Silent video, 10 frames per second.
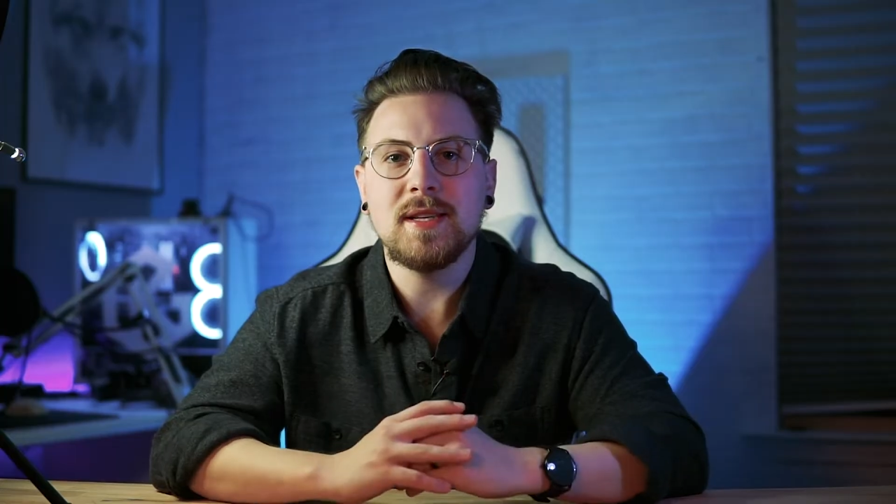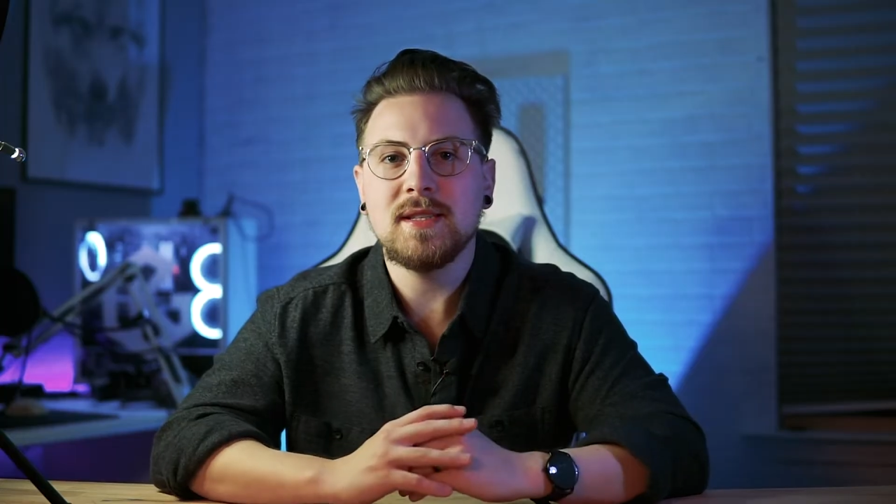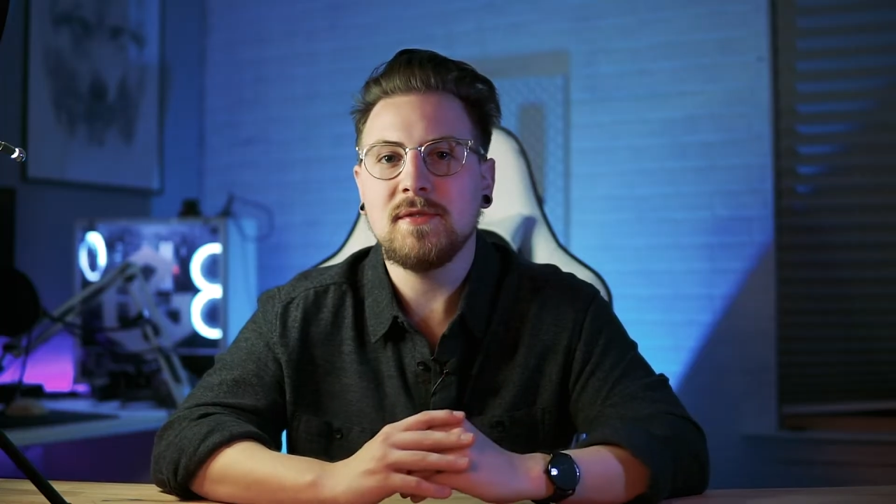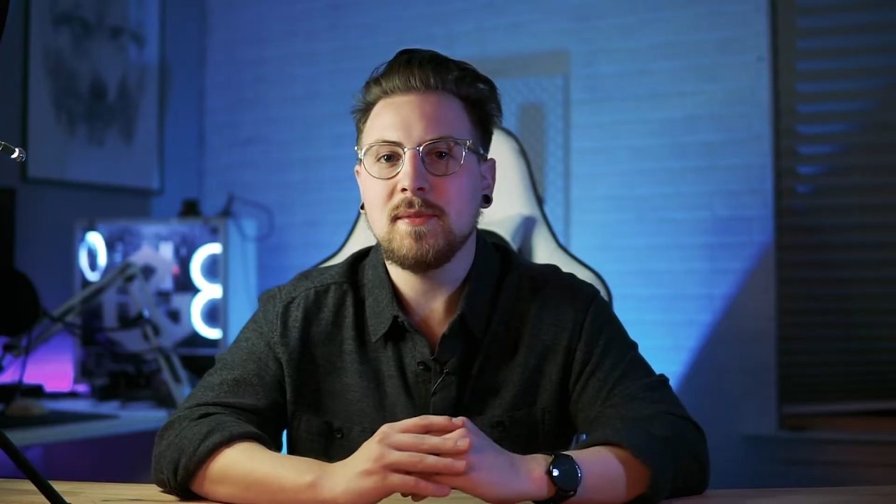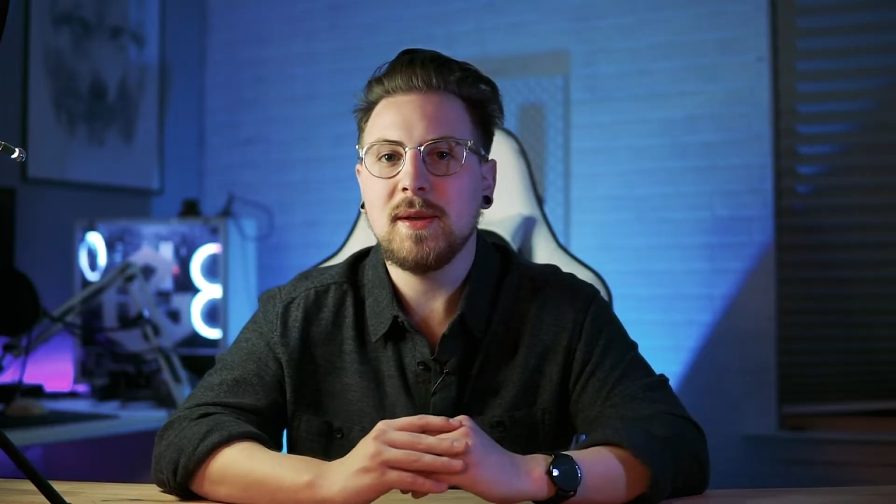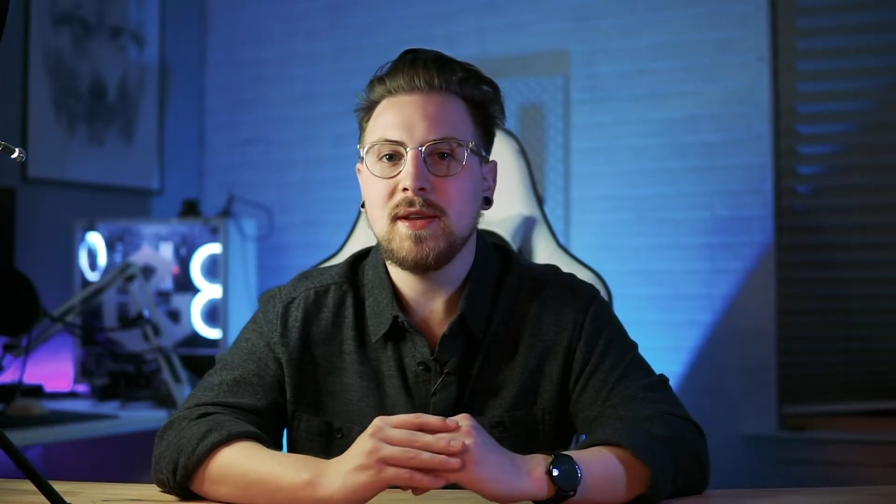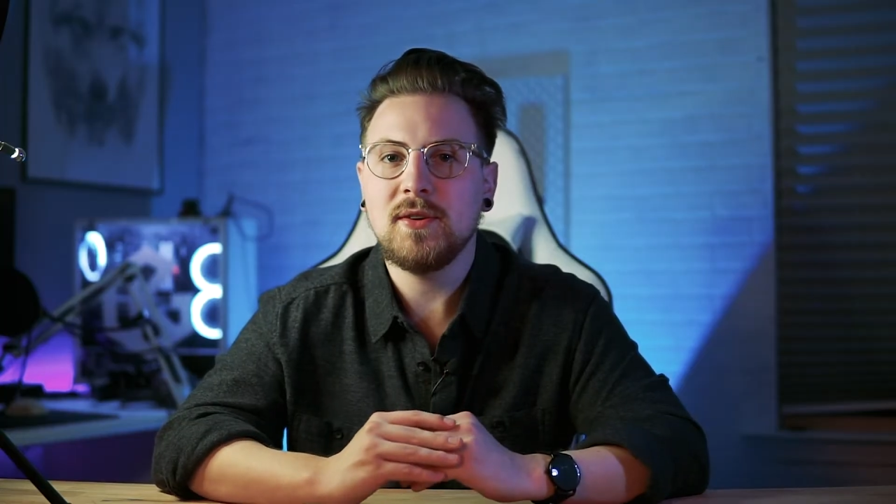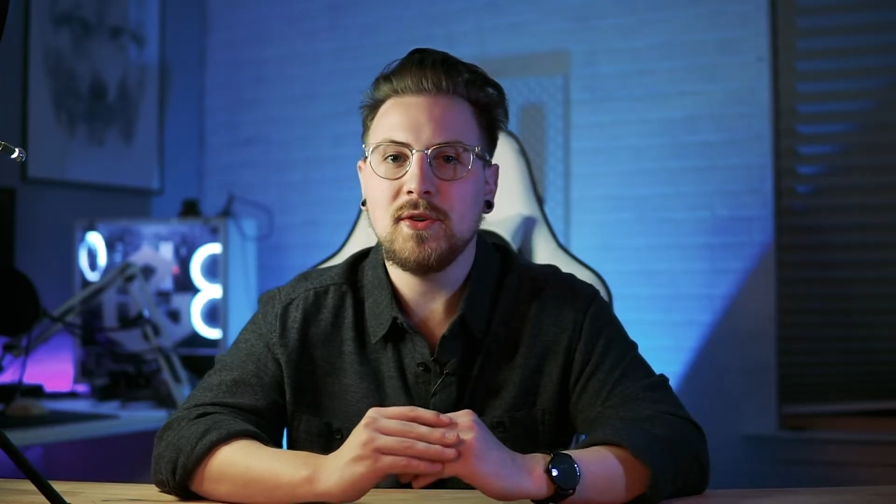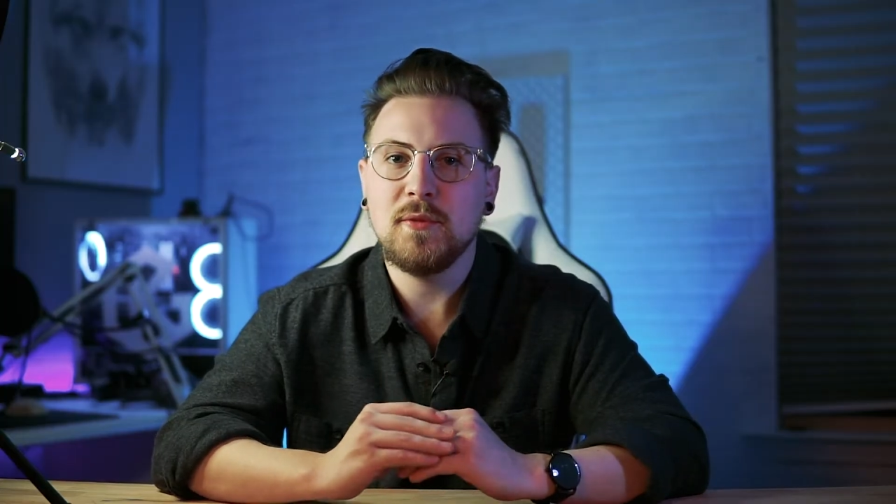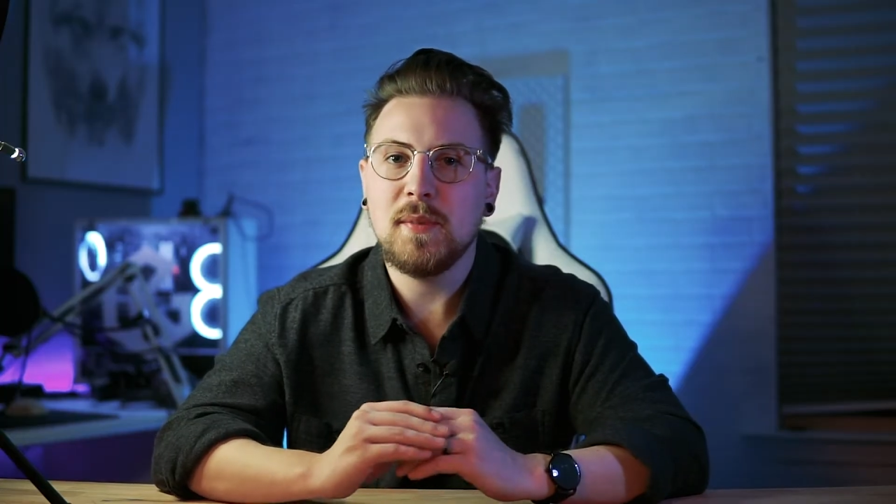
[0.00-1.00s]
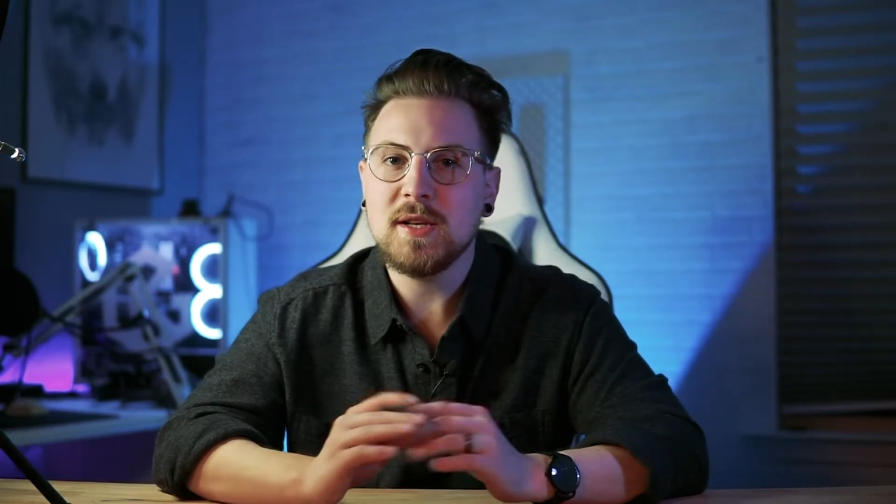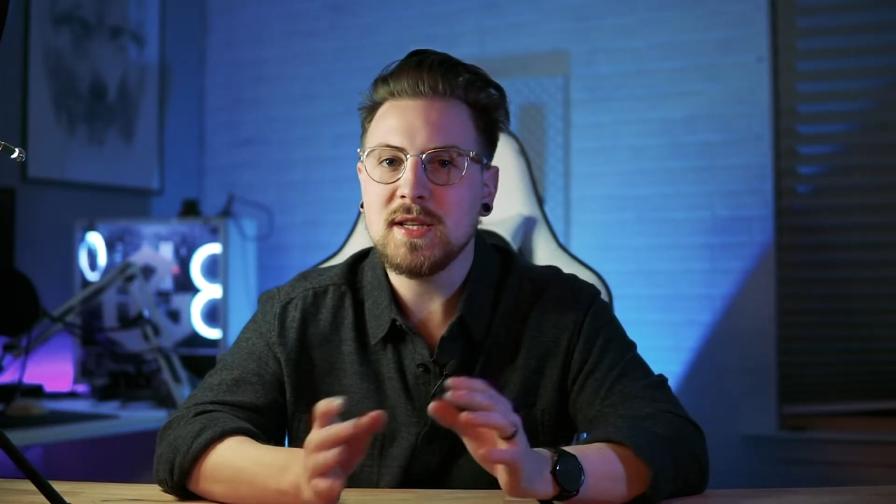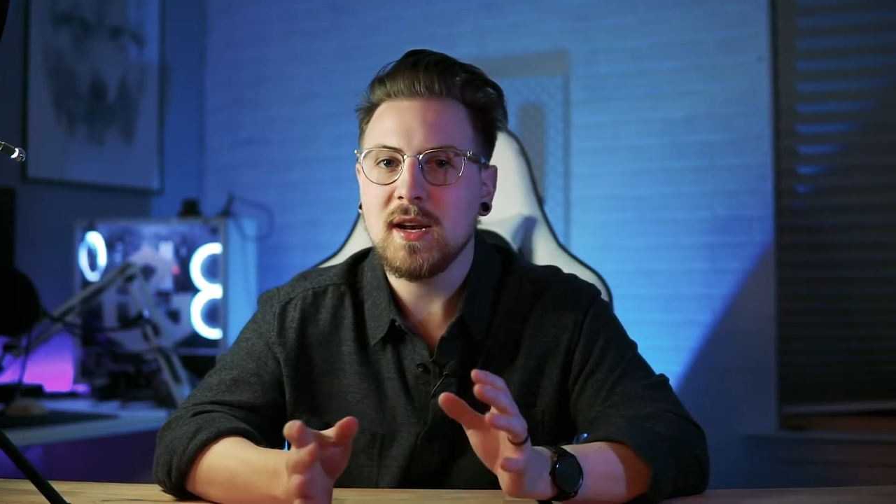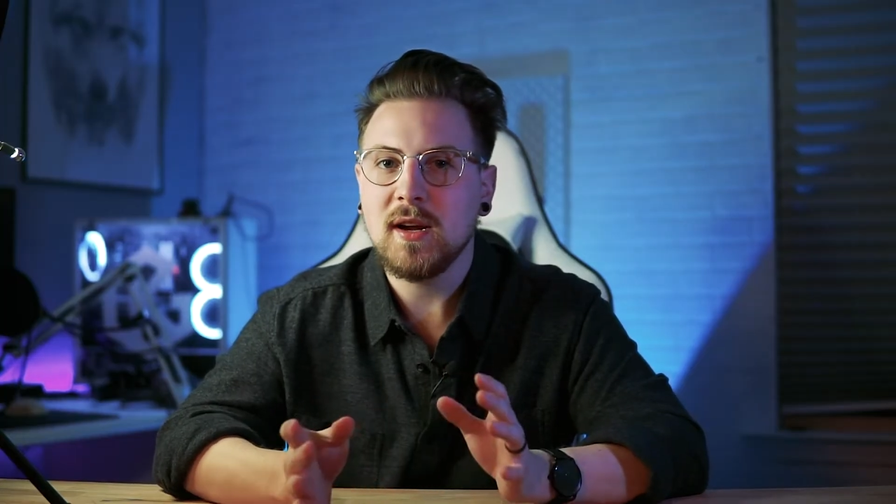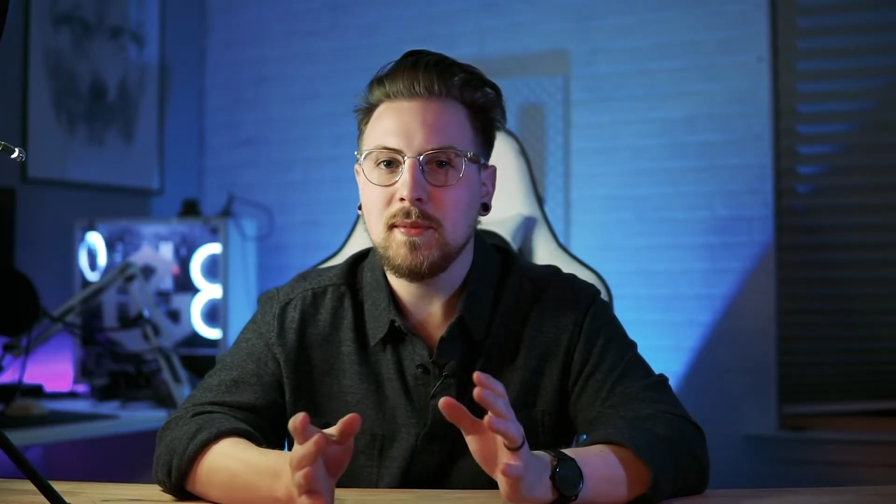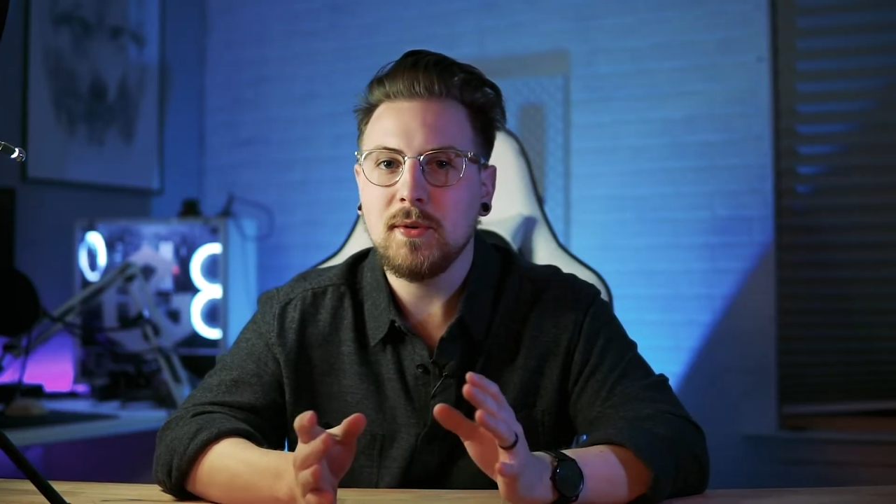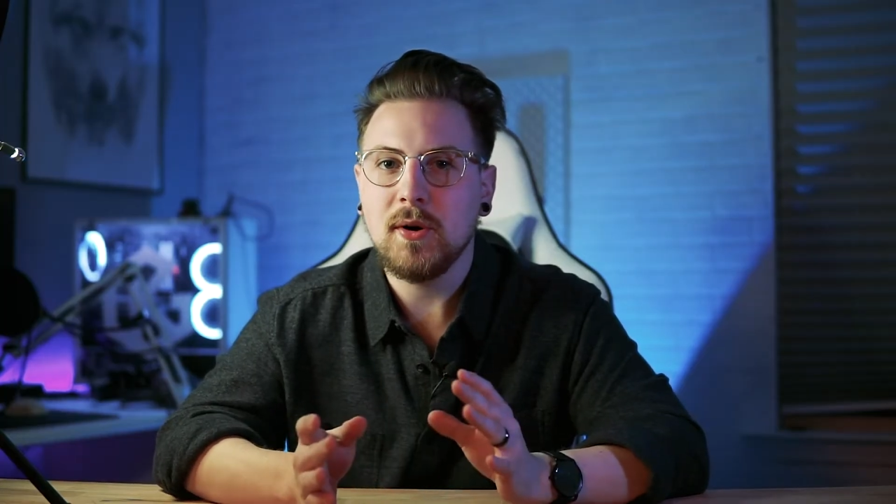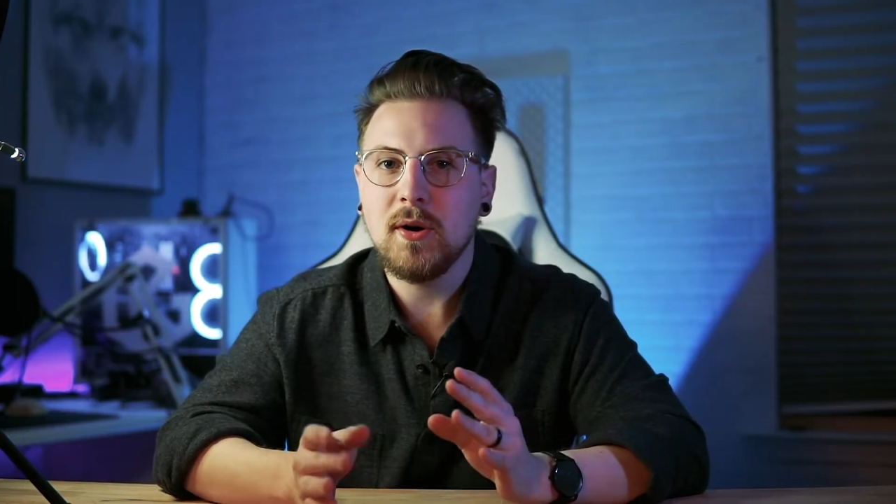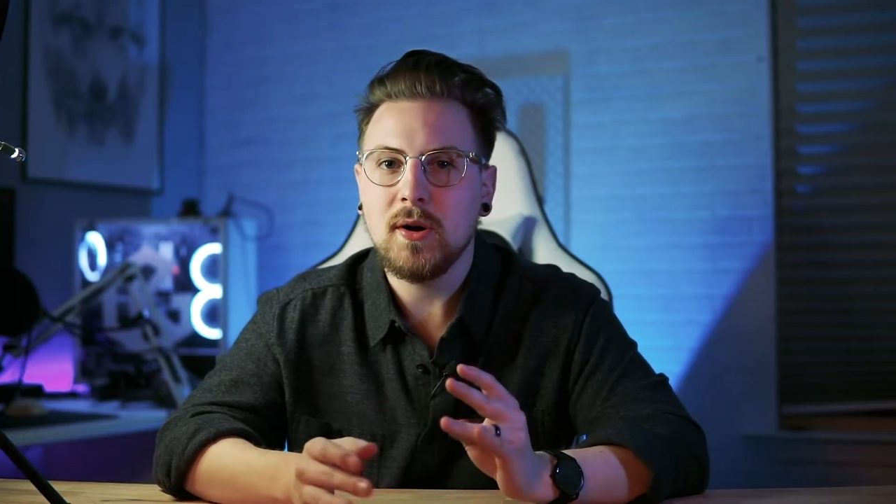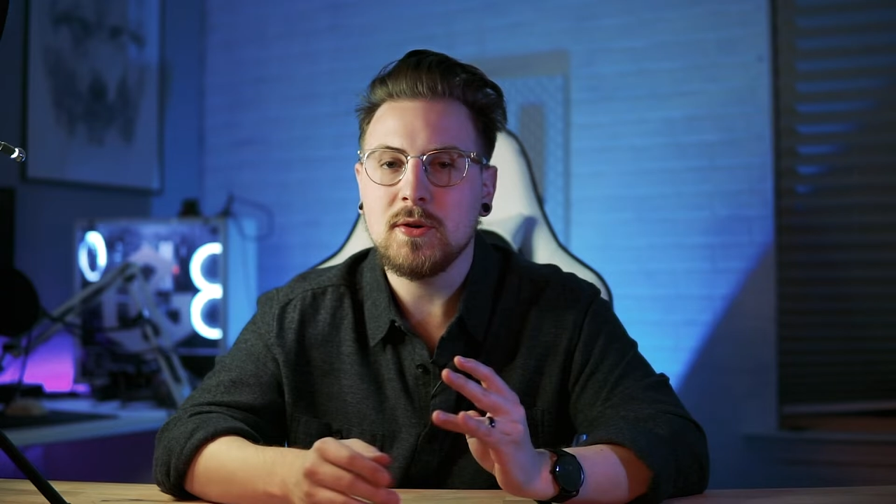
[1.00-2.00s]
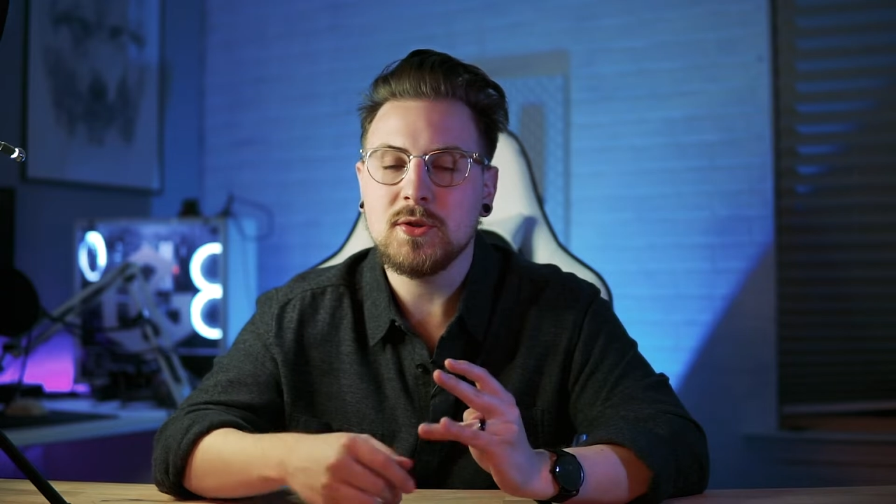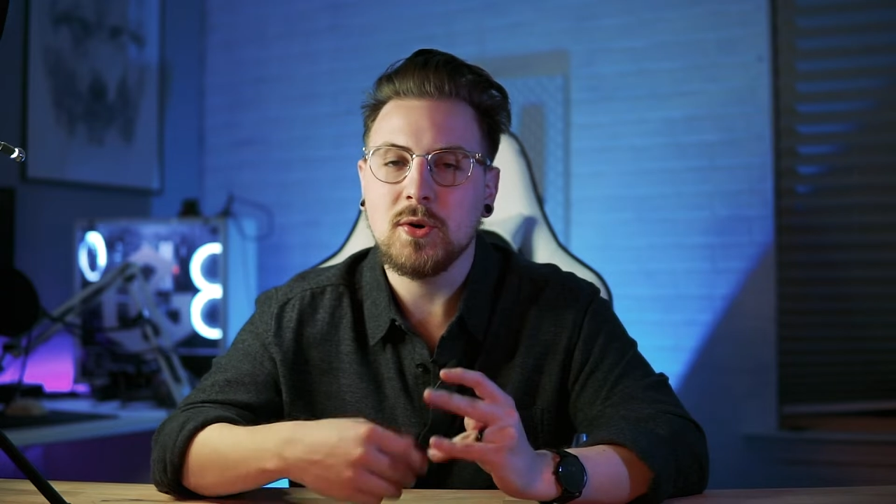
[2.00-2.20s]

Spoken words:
easy for me to bust out a couple logos